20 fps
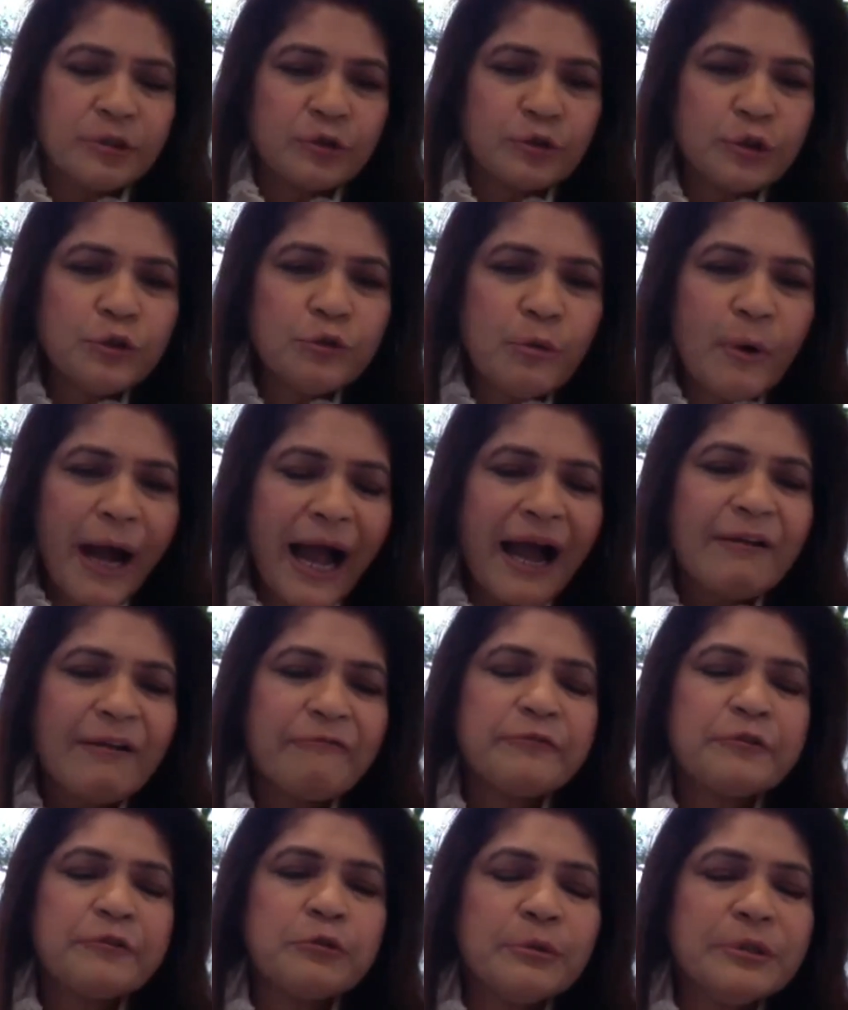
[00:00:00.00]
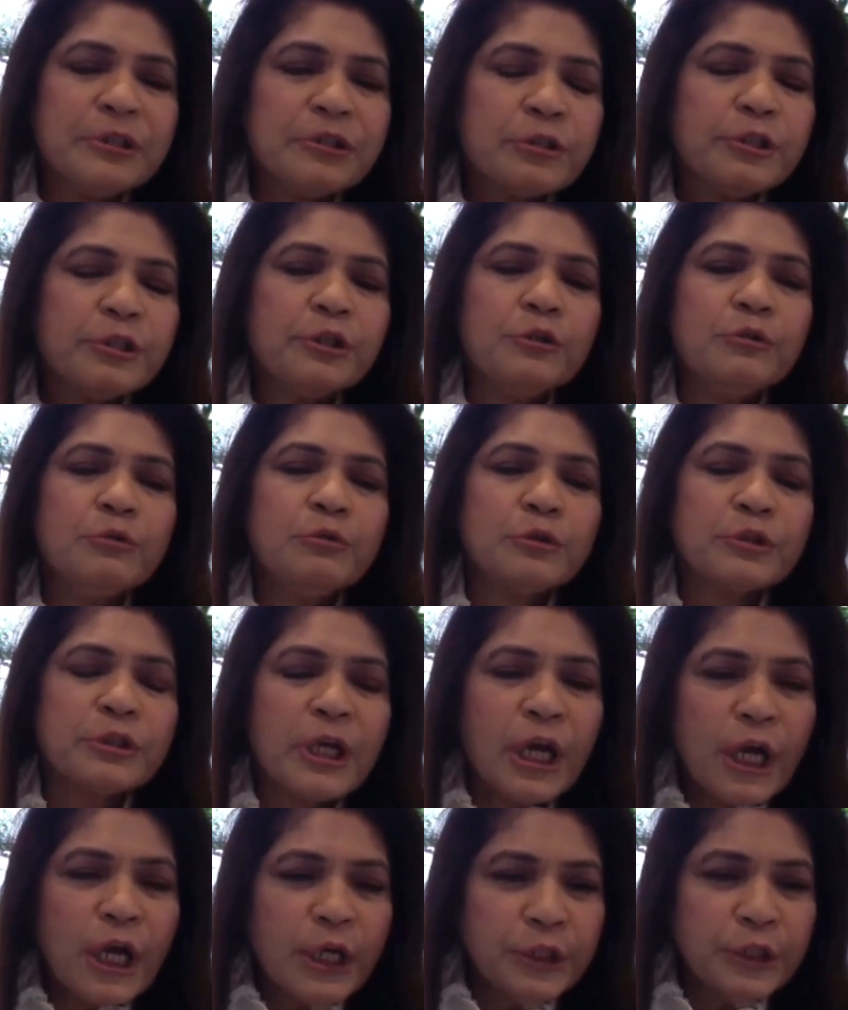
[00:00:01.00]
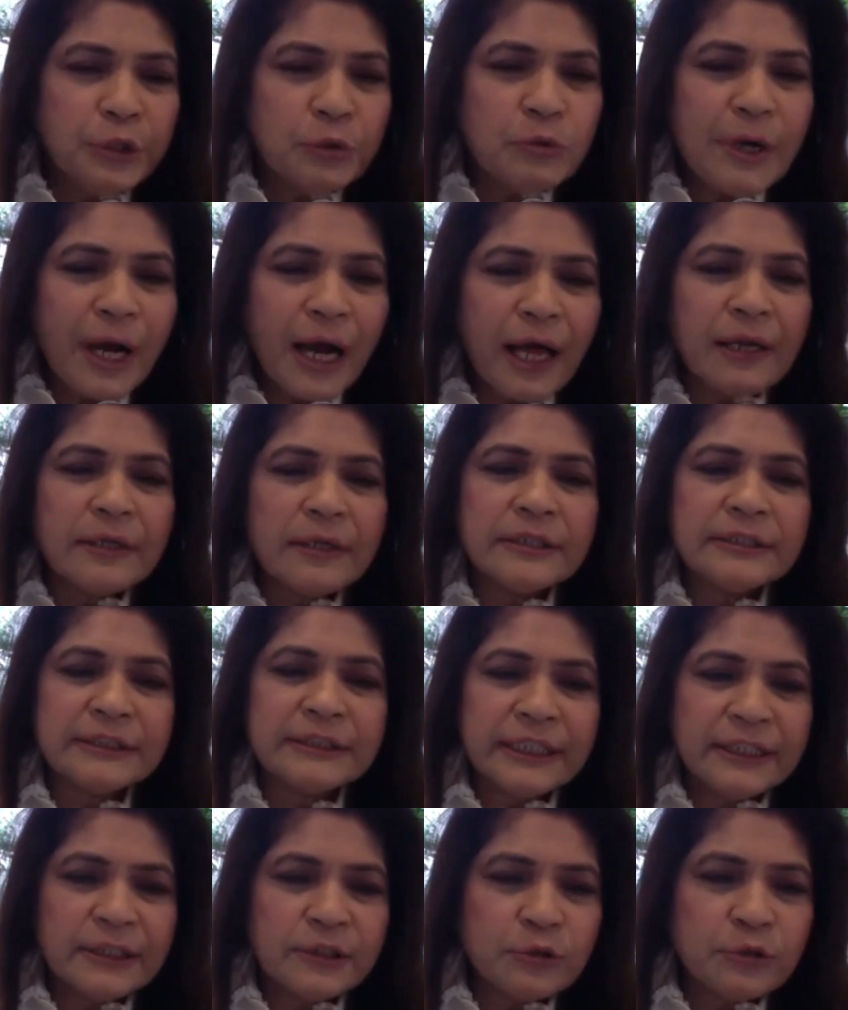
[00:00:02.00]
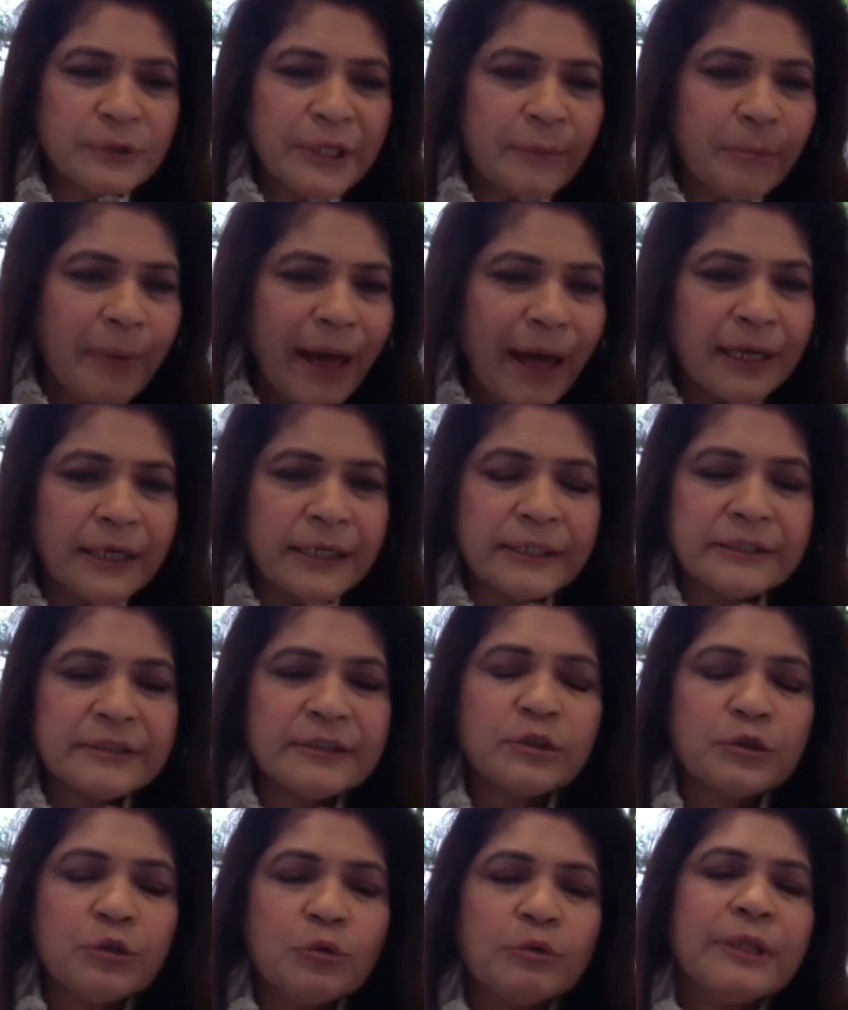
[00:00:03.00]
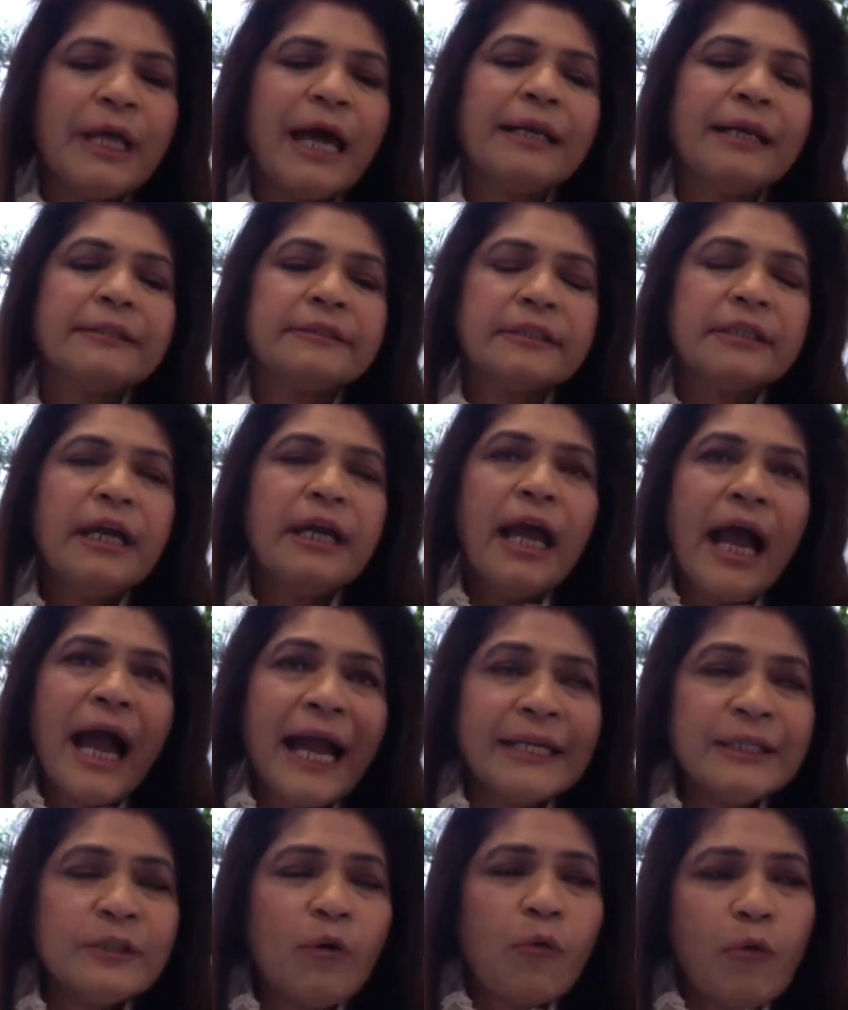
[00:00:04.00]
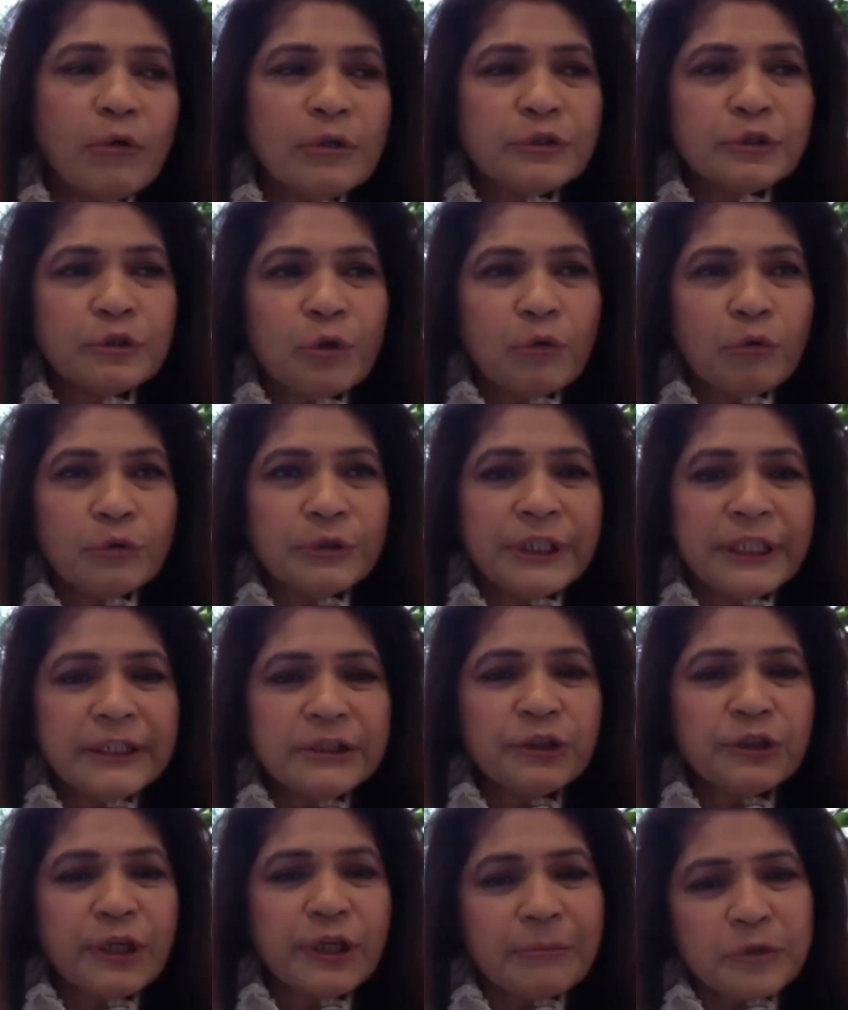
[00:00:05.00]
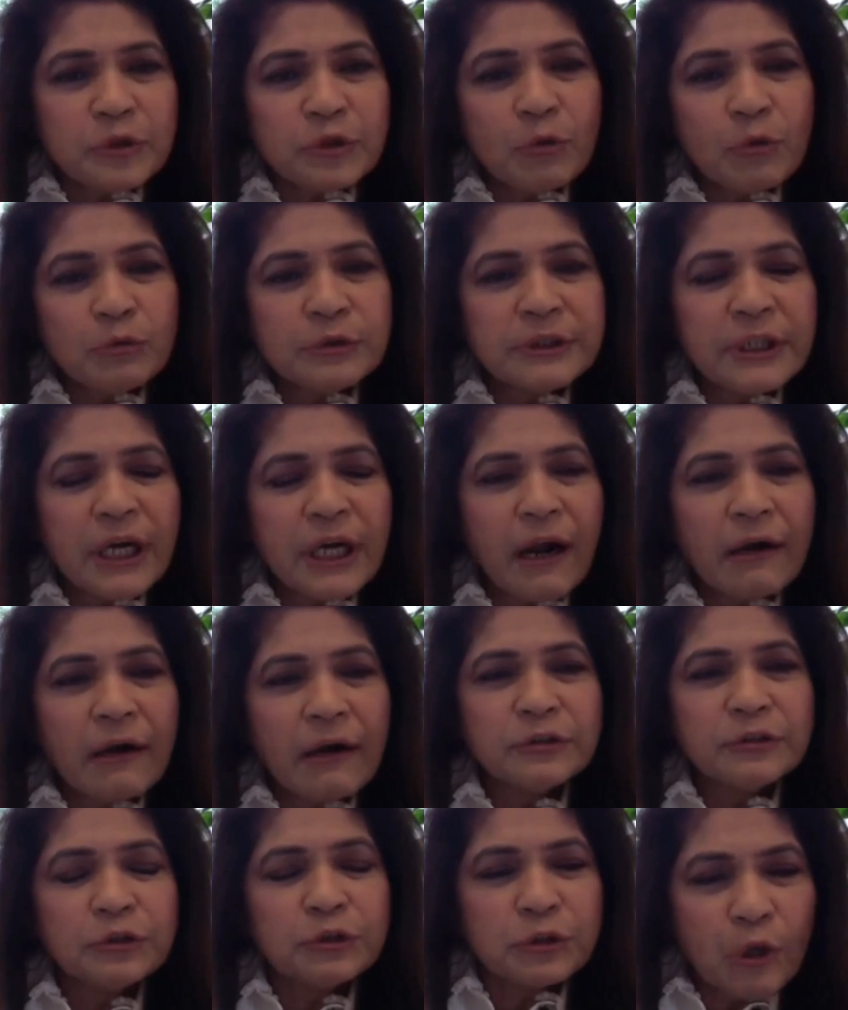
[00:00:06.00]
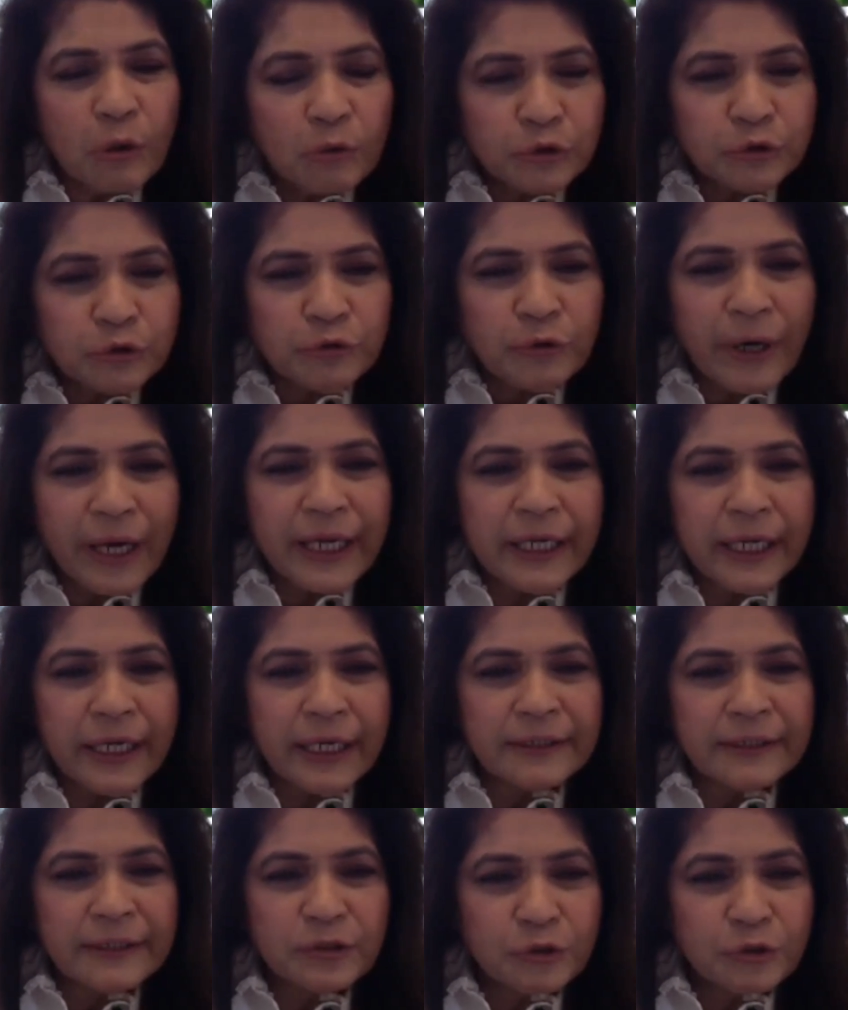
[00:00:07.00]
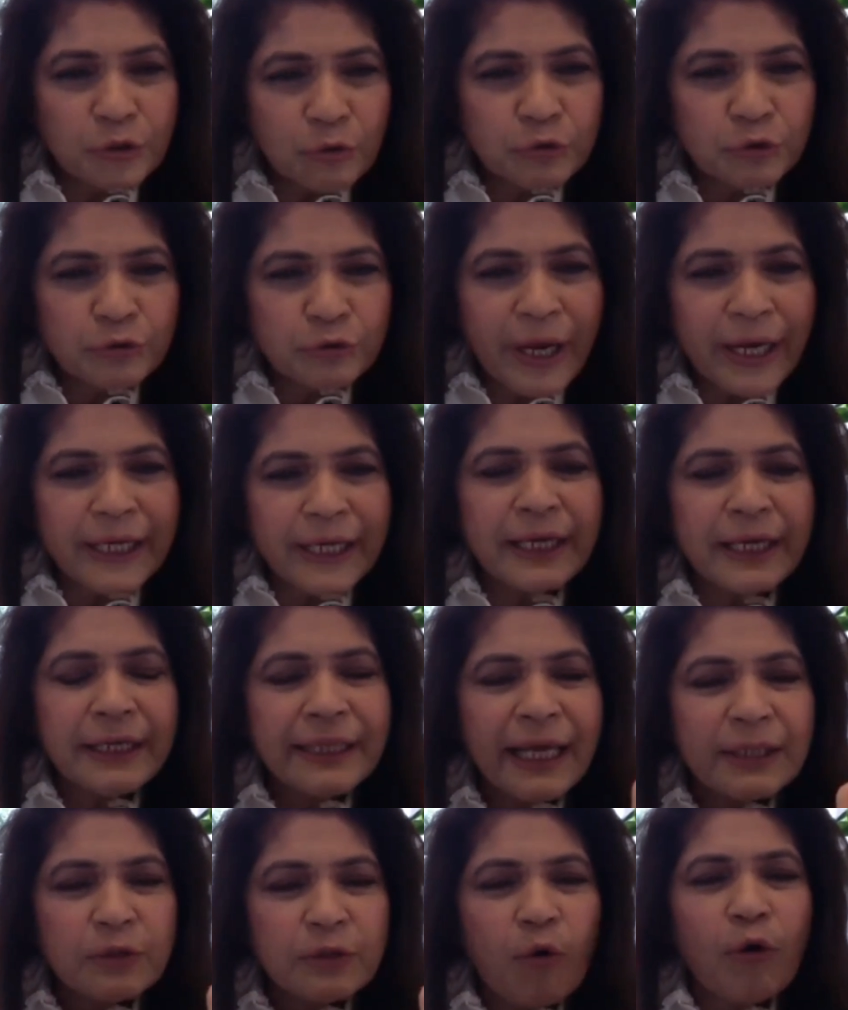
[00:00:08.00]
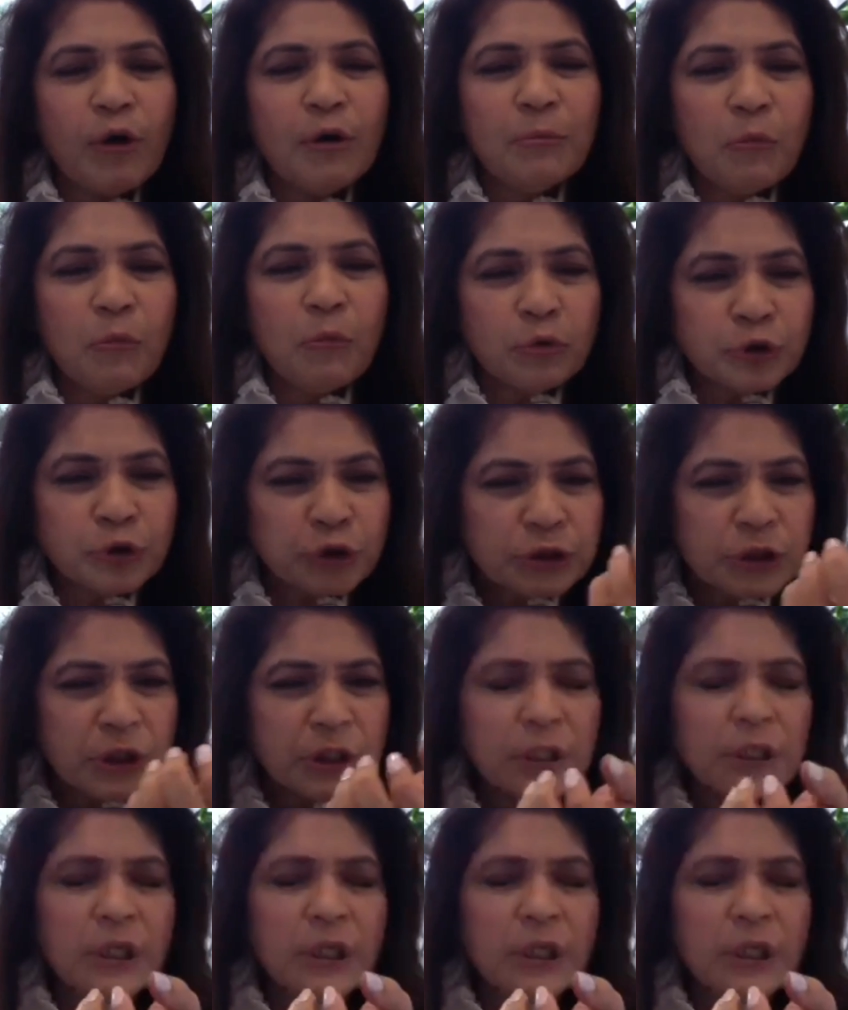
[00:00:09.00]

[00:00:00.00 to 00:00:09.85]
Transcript: So you have to introduce new colors into their palette, so that, and also these gemstones are so striking that almost